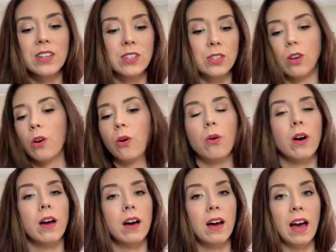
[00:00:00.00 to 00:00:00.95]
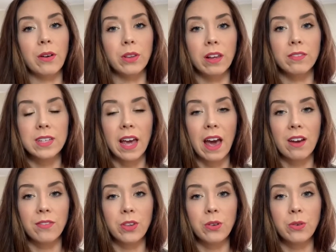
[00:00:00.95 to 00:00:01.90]
So I would love to
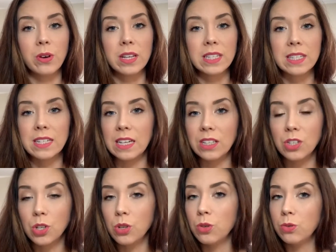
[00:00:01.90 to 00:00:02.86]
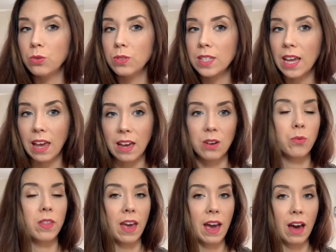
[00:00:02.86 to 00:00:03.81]
have you stay tuned, and
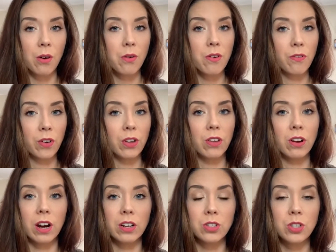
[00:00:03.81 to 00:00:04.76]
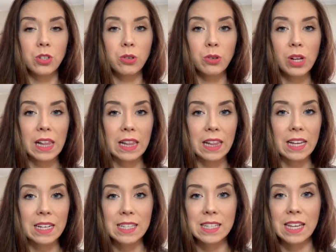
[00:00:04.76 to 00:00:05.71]
without further ado,
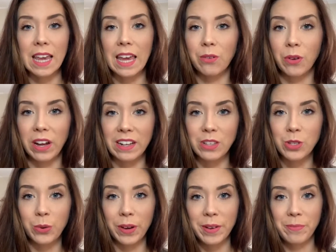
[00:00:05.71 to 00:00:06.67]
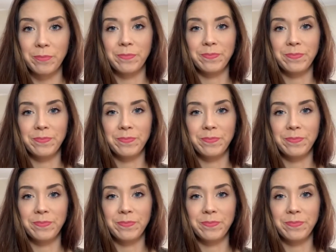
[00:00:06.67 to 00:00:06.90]
let's get right into it.